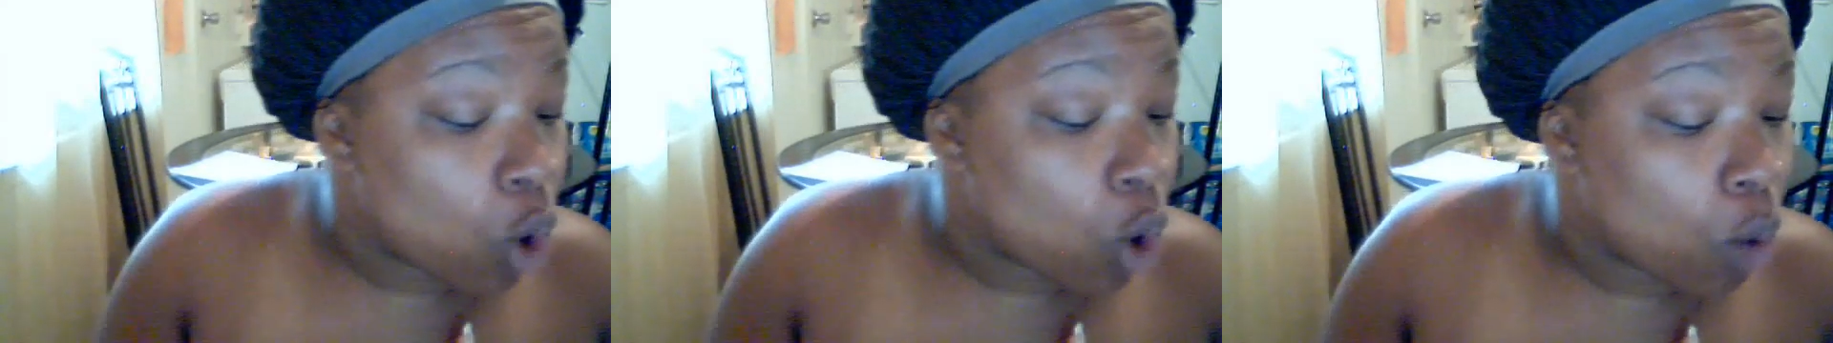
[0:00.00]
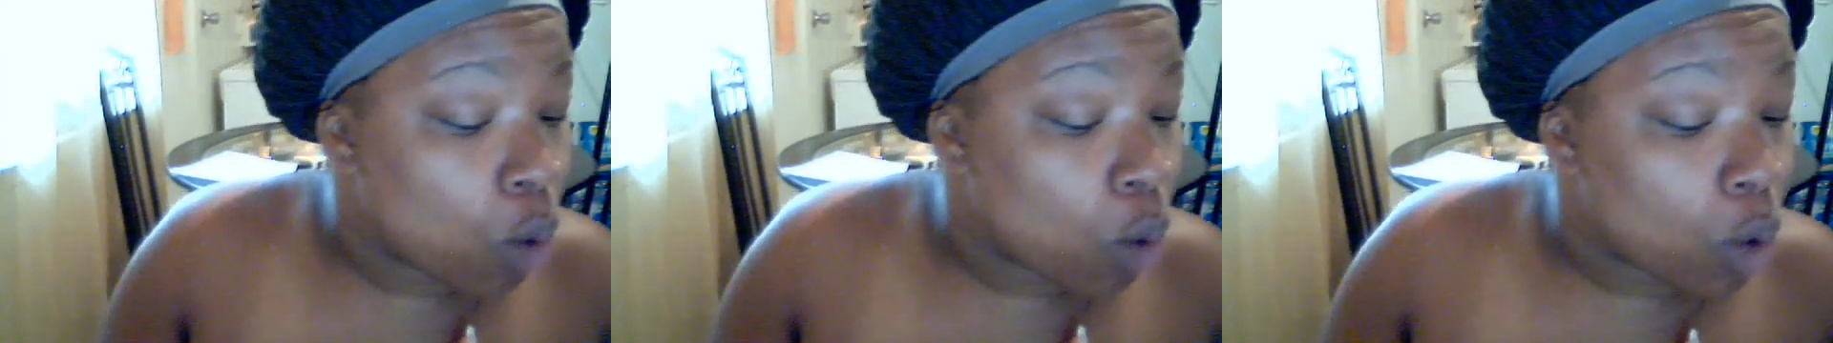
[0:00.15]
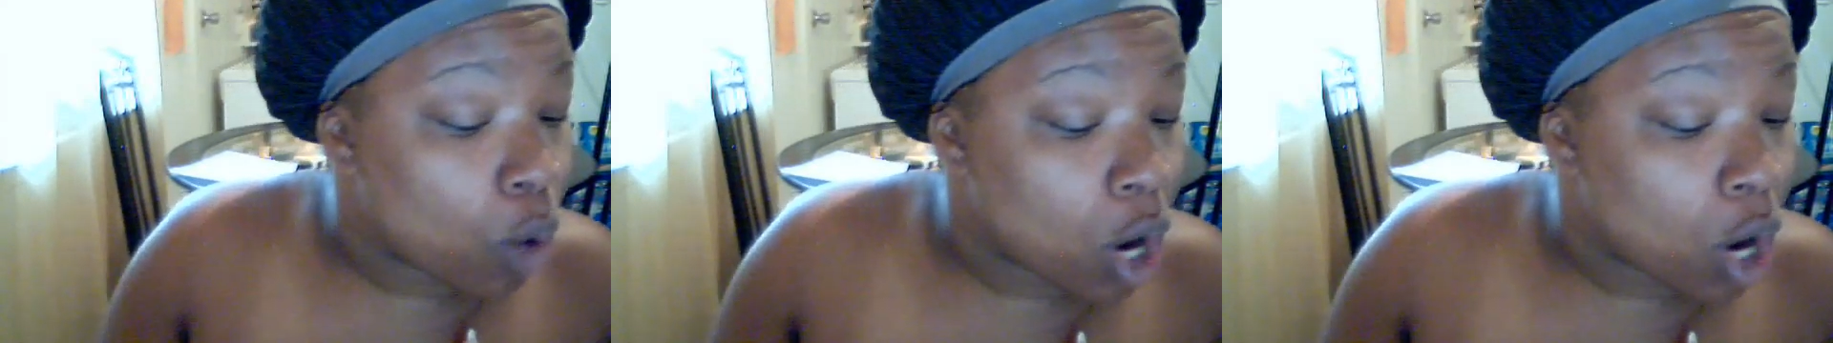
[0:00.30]

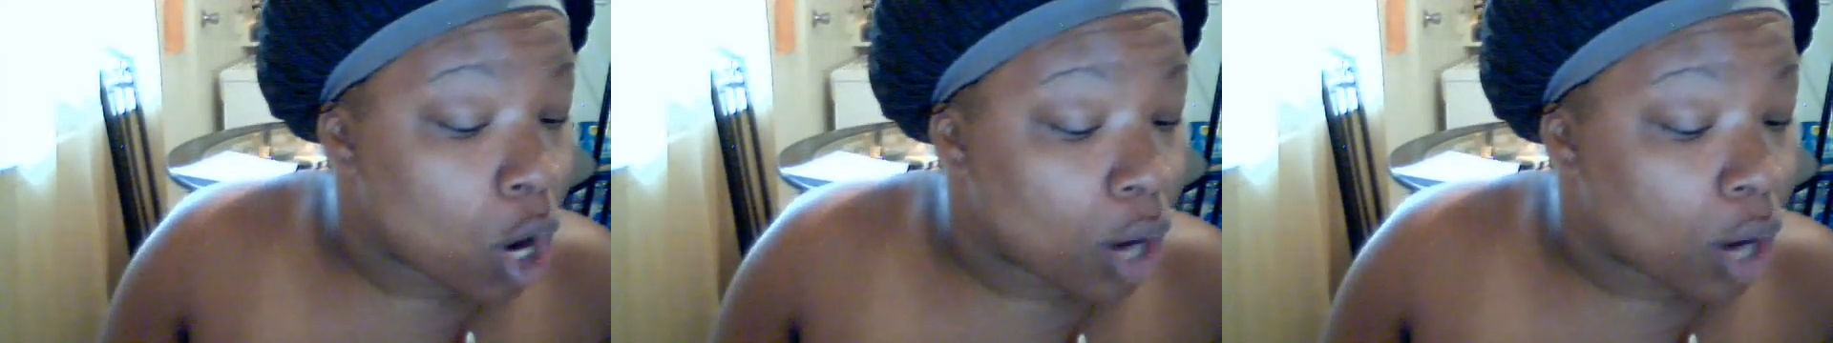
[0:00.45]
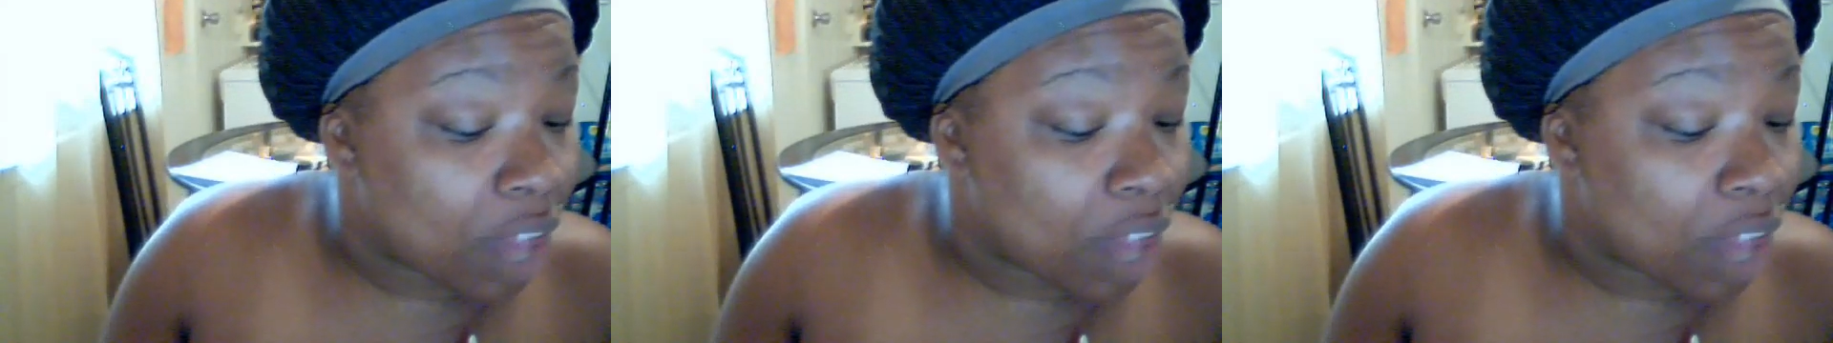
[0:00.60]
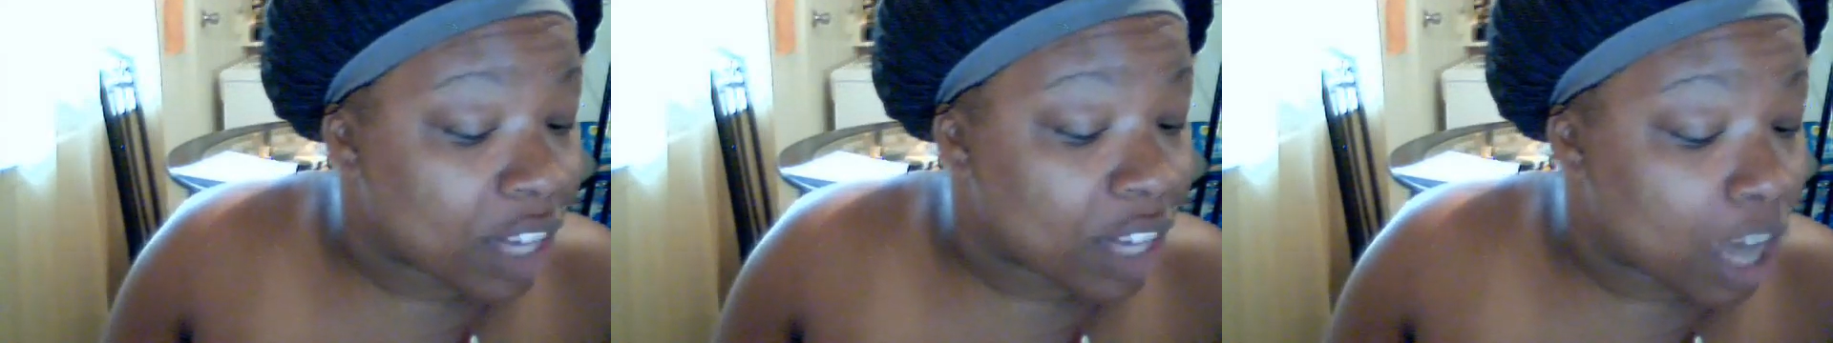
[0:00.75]
on, I think
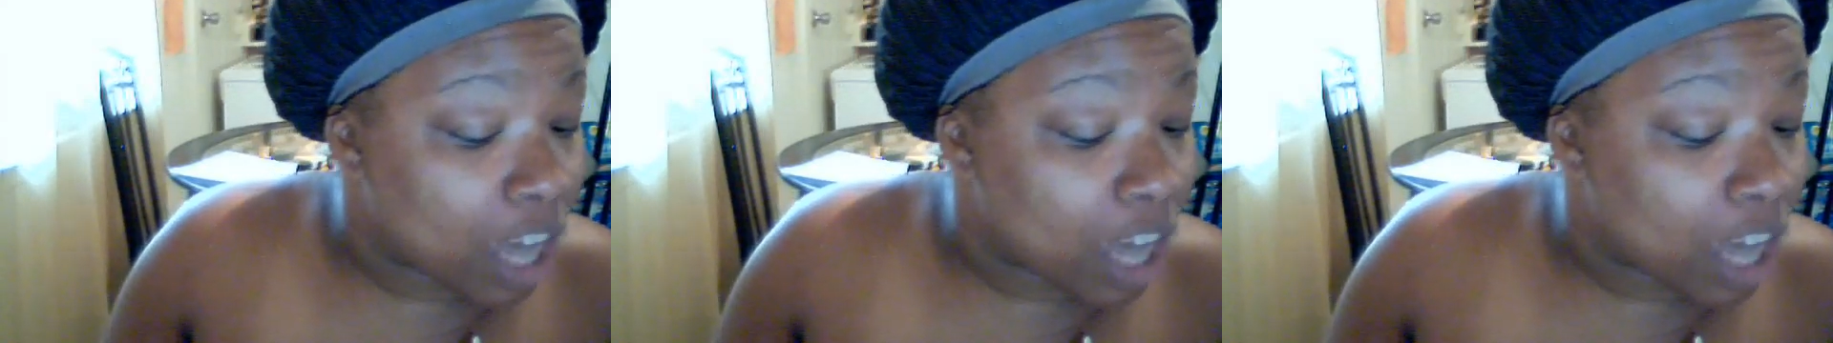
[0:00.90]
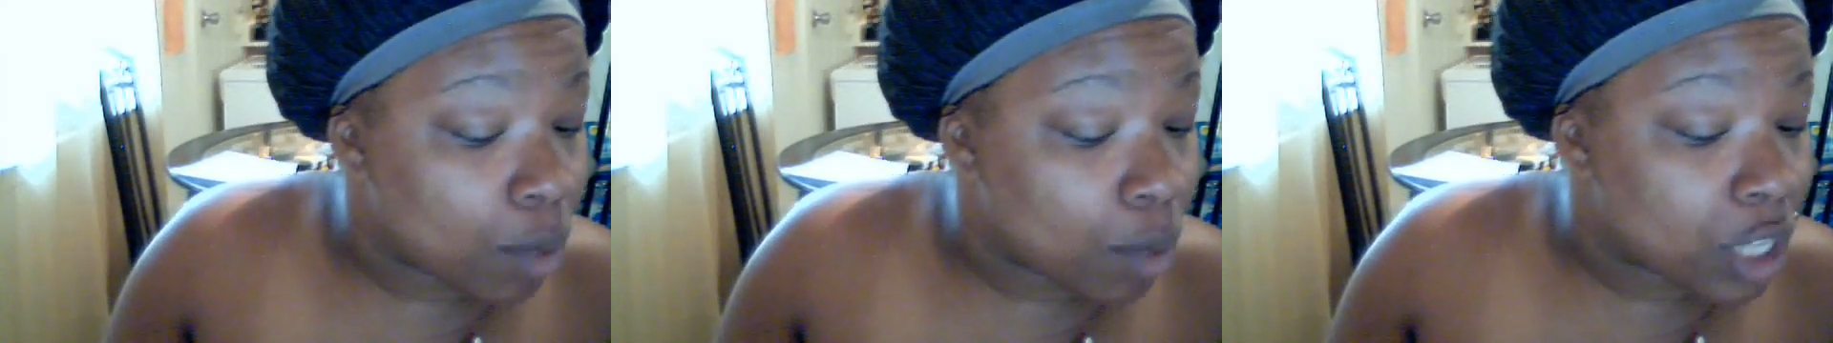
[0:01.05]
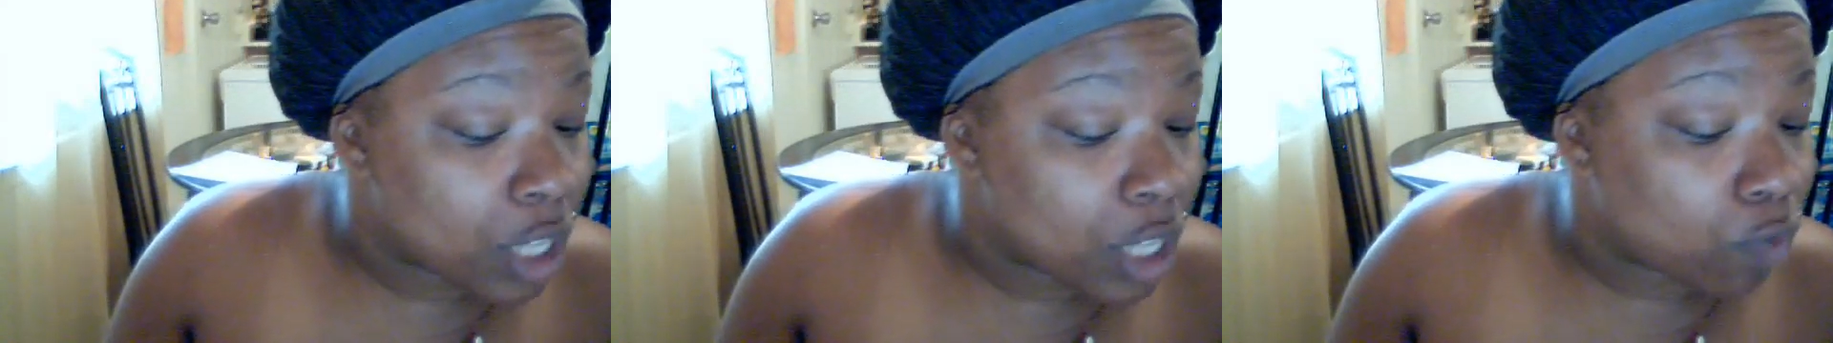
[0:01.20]
that was
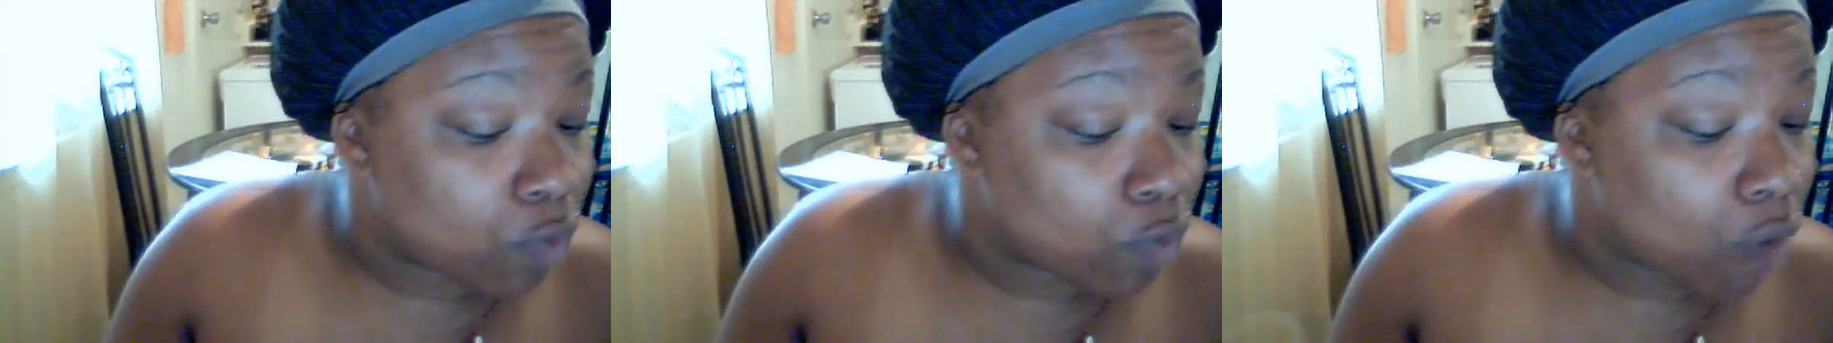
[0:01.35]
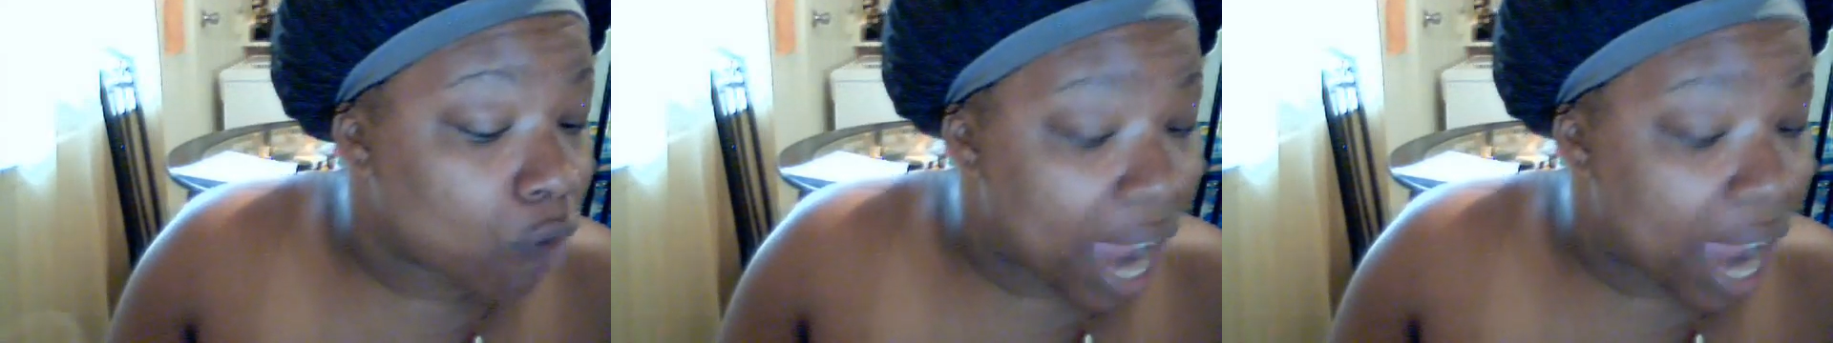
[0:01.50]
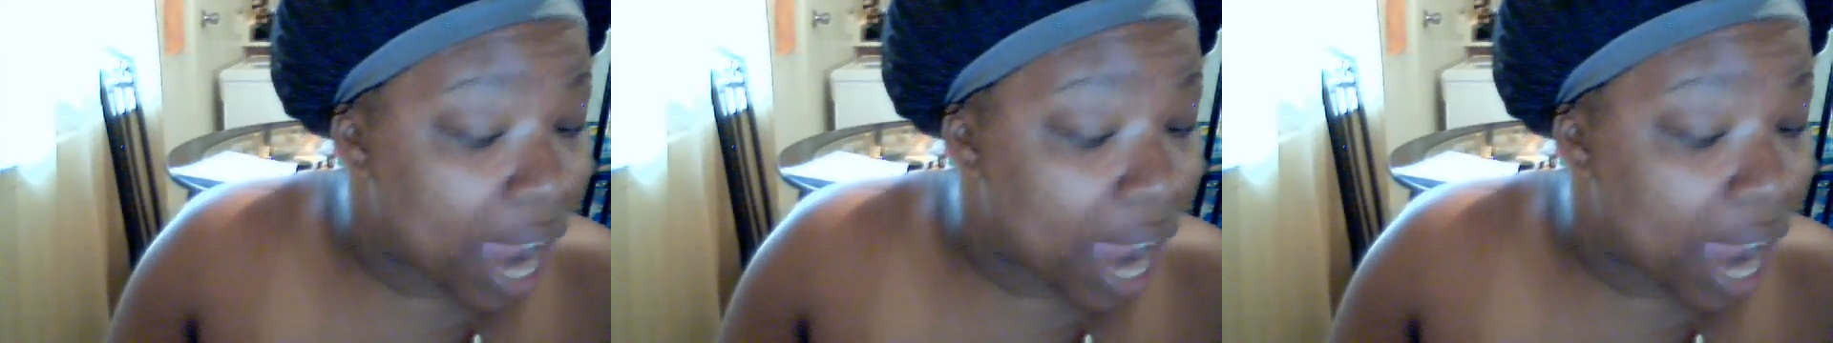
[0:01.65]
Friday,